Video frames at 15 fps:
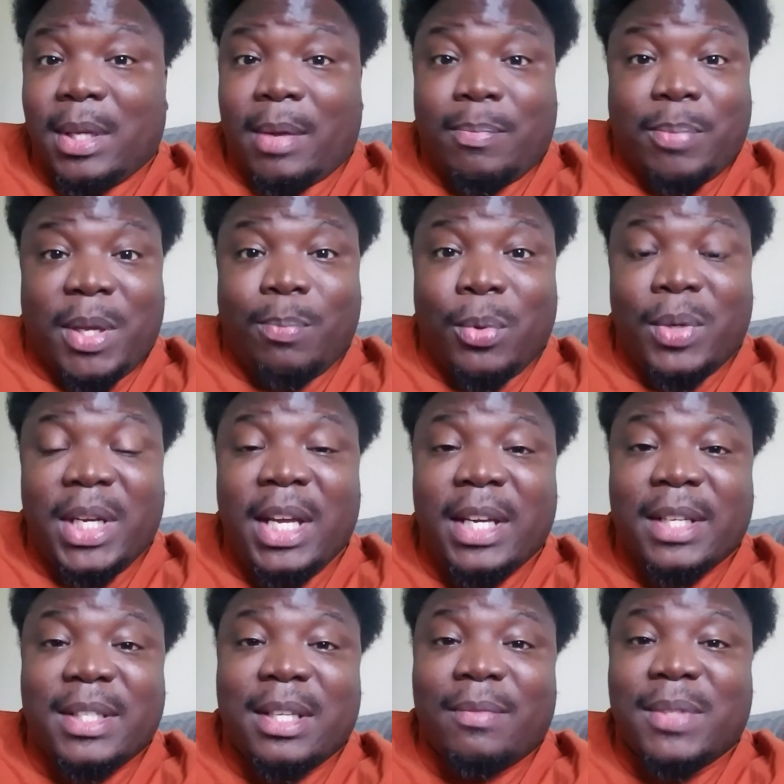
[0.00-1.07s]
People need
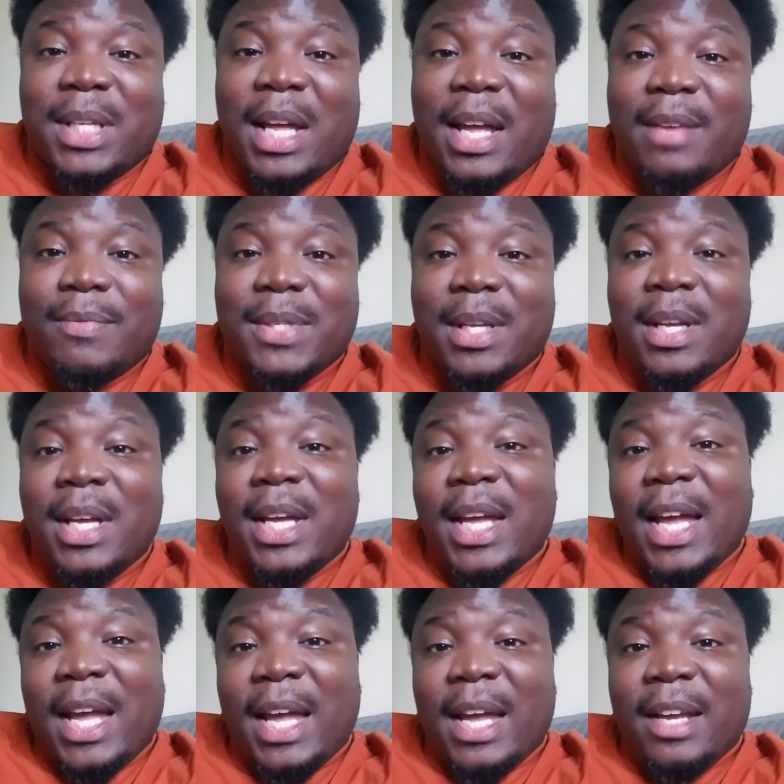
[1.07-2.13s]
it sometimes.
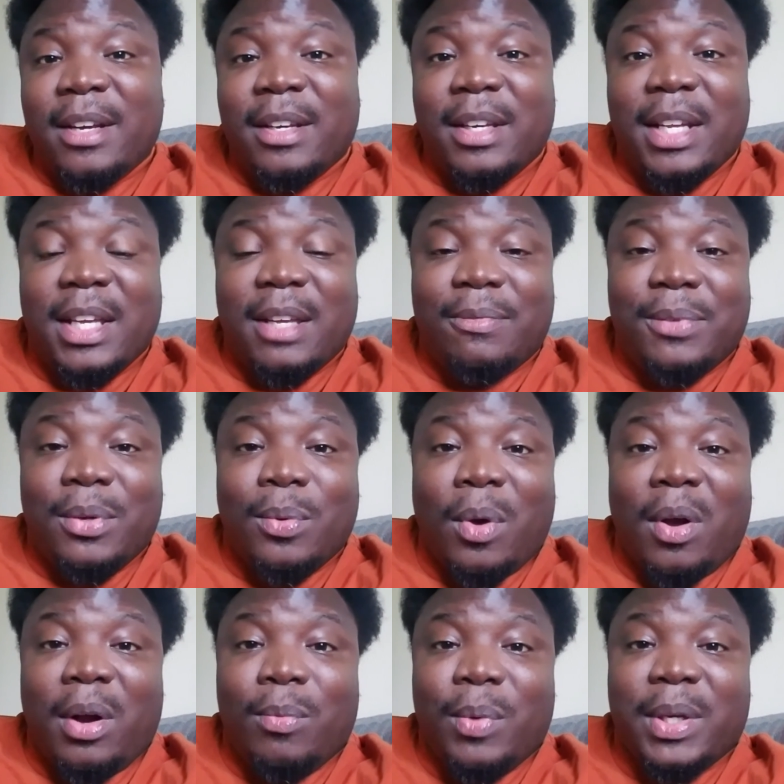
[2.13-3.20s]
And if you
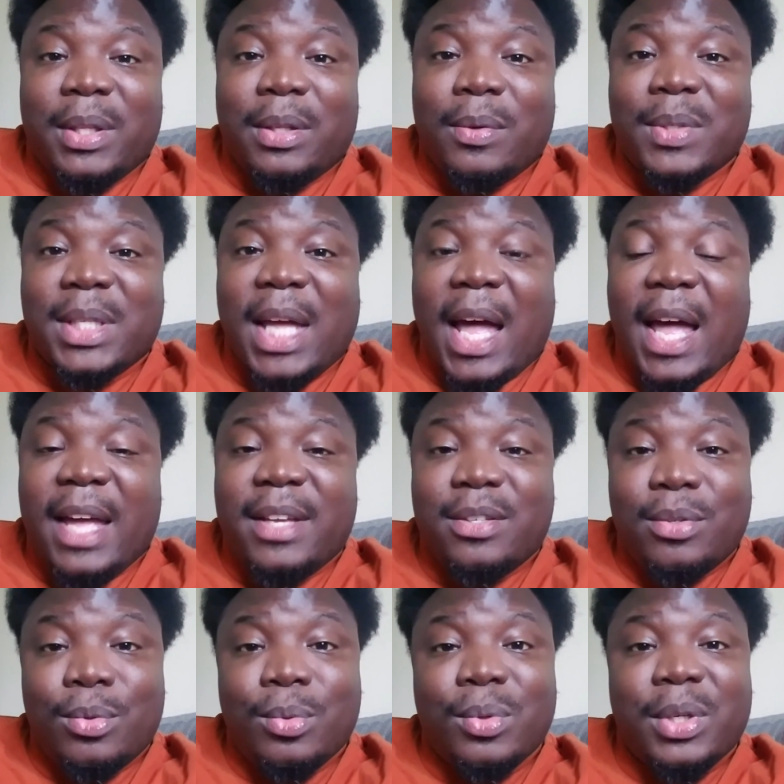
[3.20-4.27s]
are one of those guys
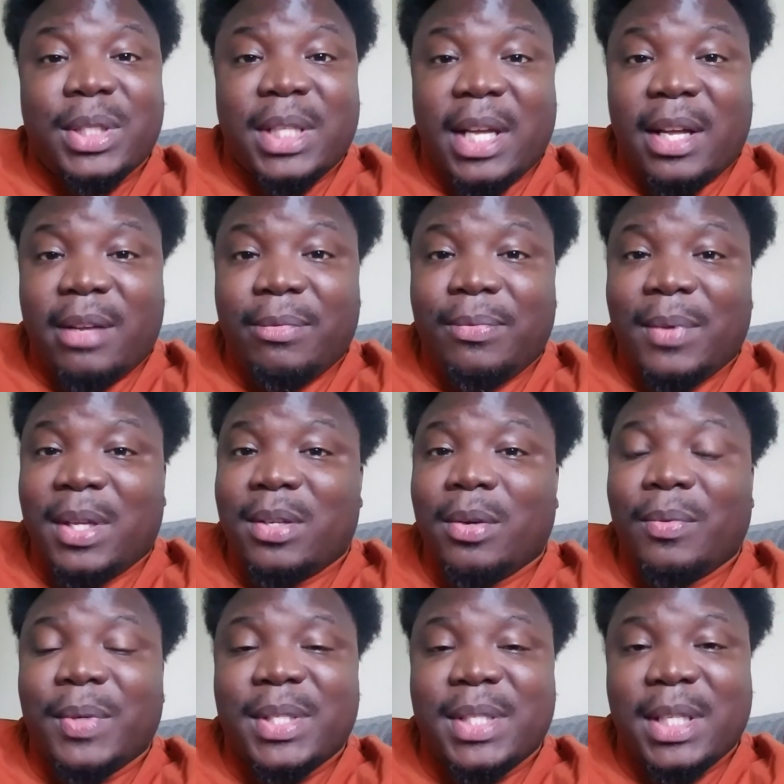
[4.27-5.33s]
who are tough and you're
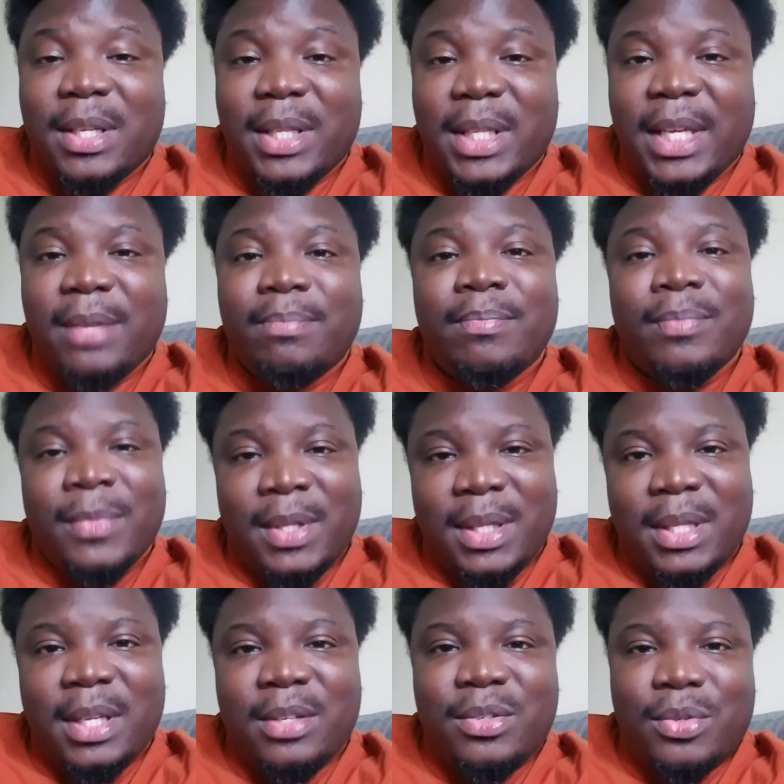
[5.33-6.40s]
resilient,
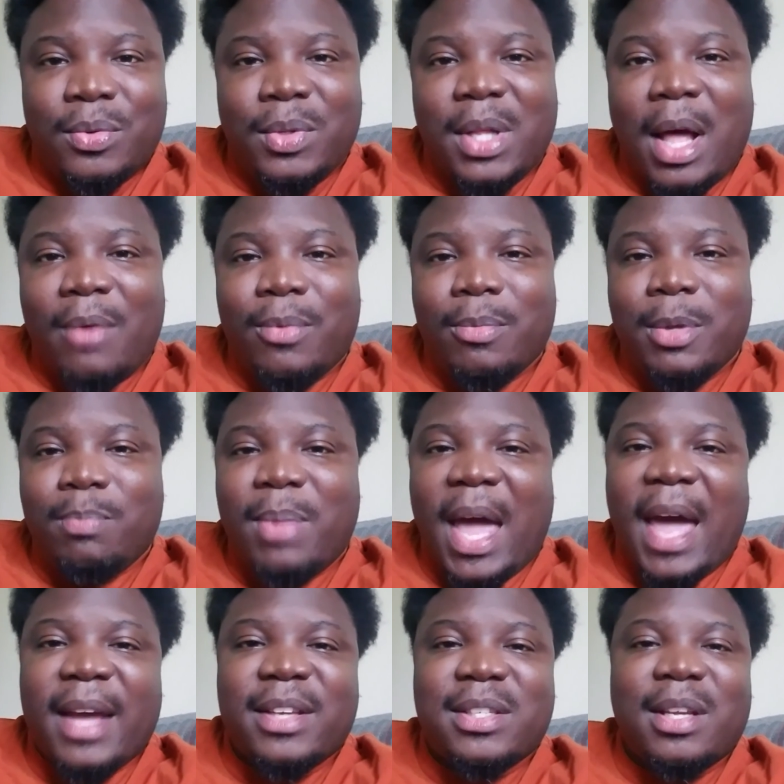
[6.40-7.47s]
then Drew Lock will be
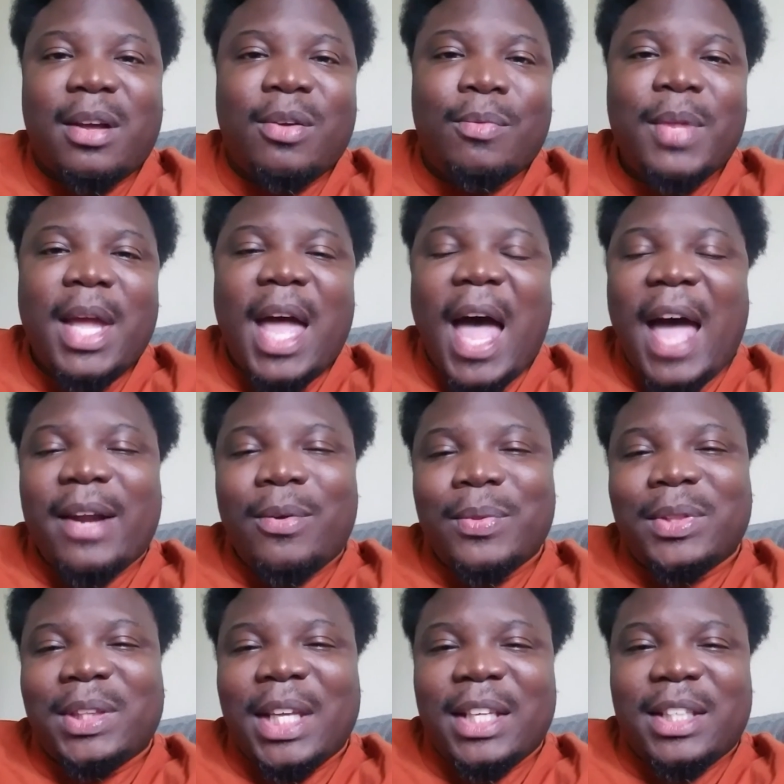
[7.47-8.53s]
back. So I
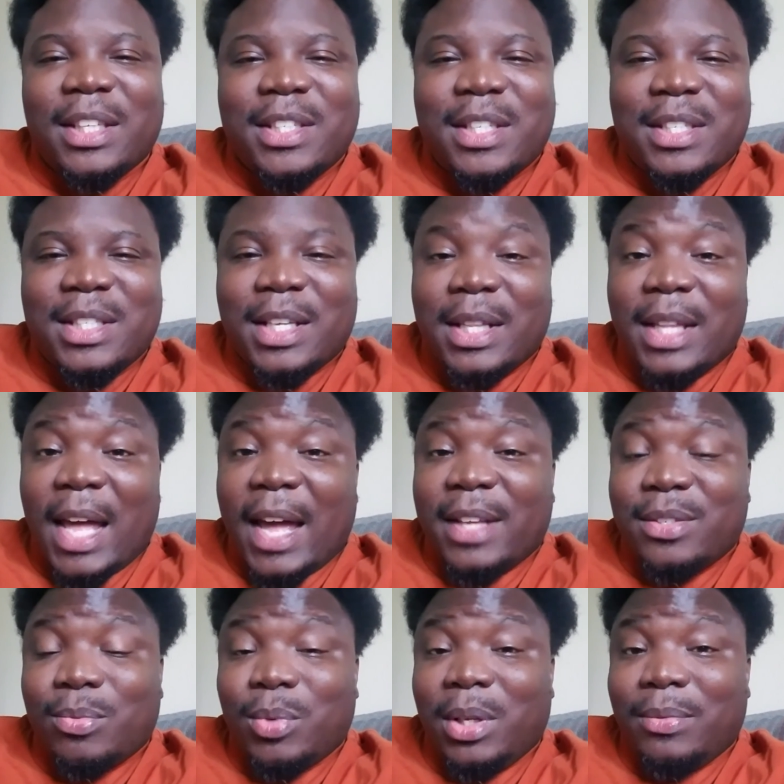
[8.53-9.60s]
don't think this is the
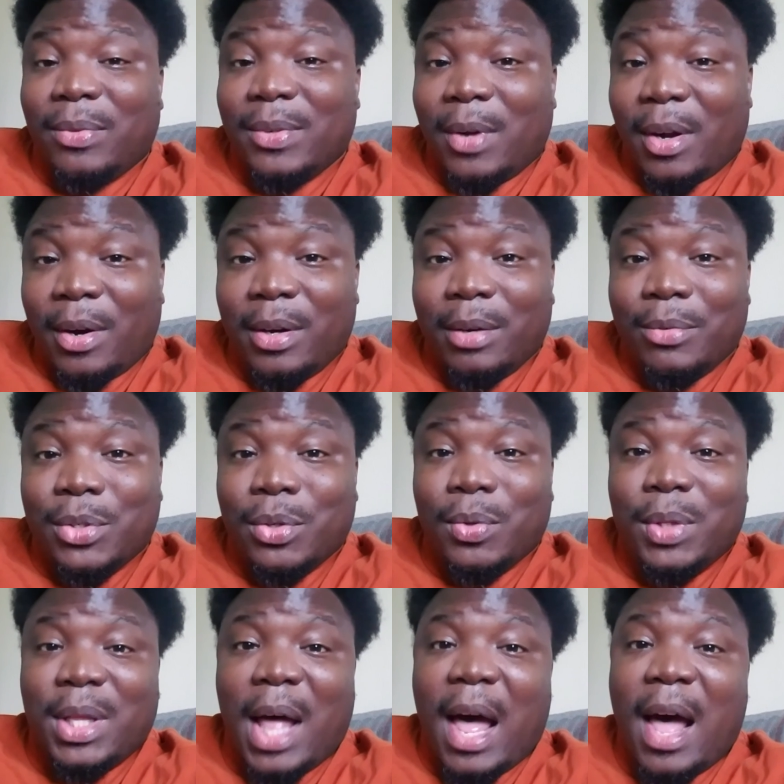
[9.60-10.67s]
last we've heard of Drew
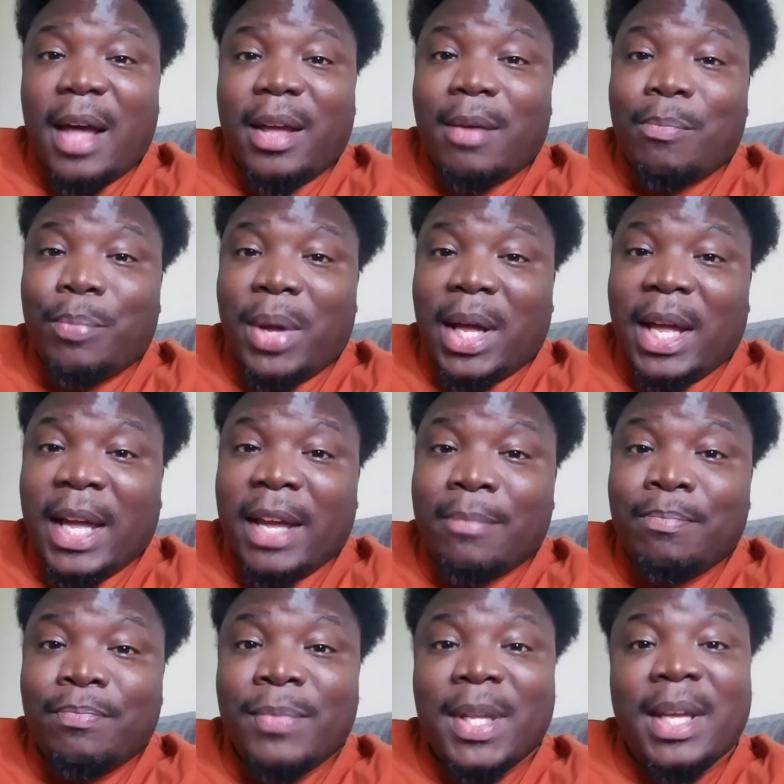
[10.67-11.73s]
Lock,
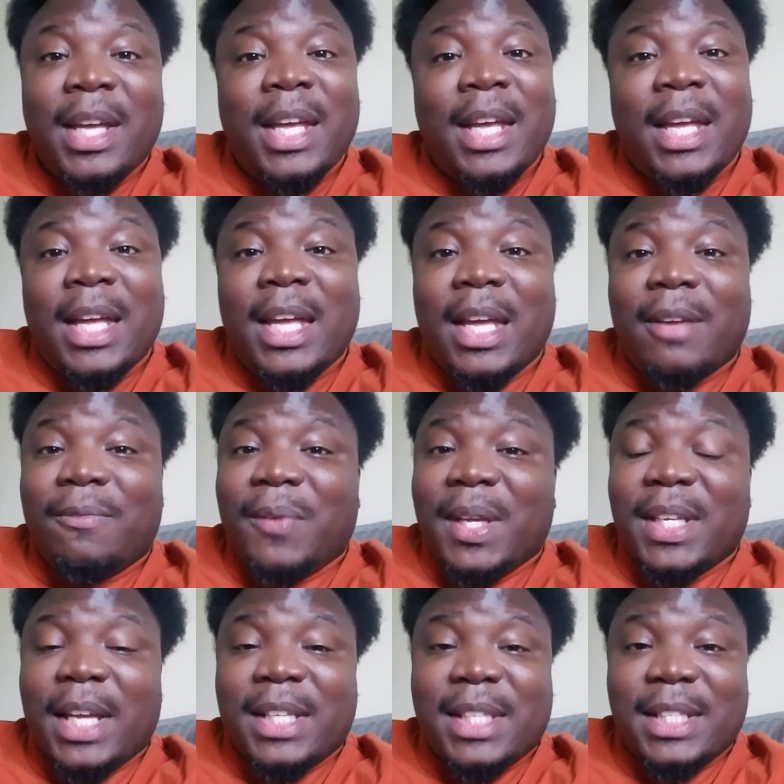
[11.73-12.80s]
but if he
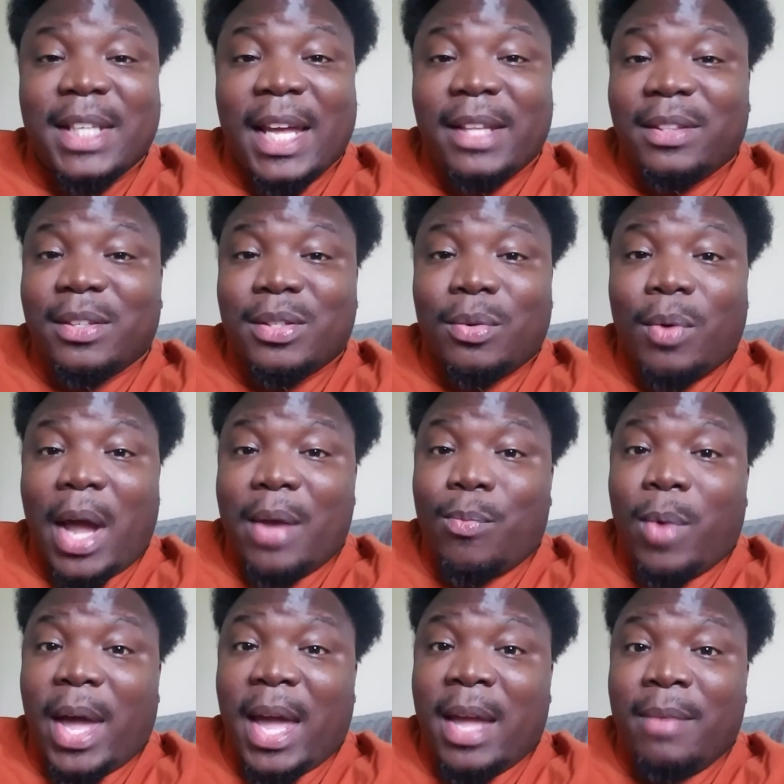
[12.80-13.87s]
doesn't take this the right
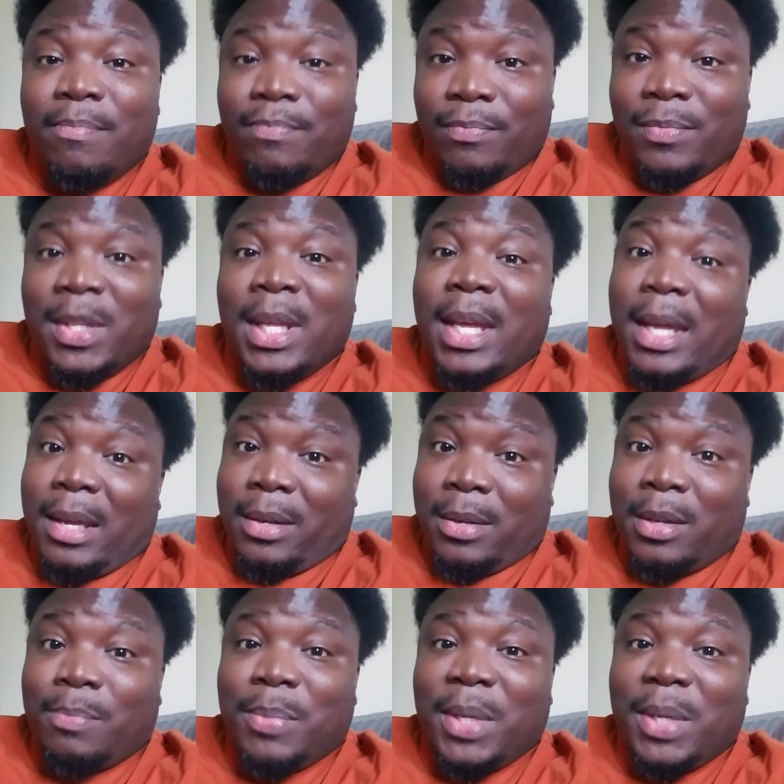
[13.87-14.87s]
way, it could be